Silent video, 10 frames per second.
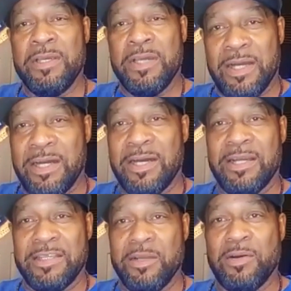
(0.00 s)

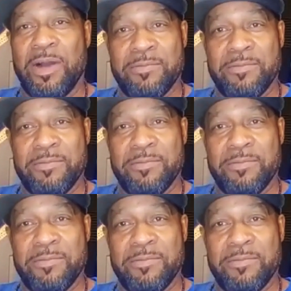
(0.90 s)
I was able to
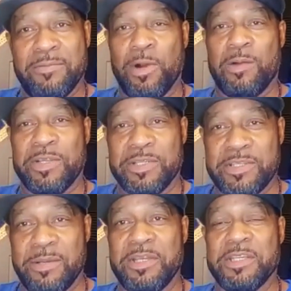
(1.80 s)
work with some of
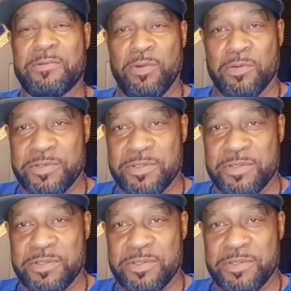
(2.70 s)
his groups.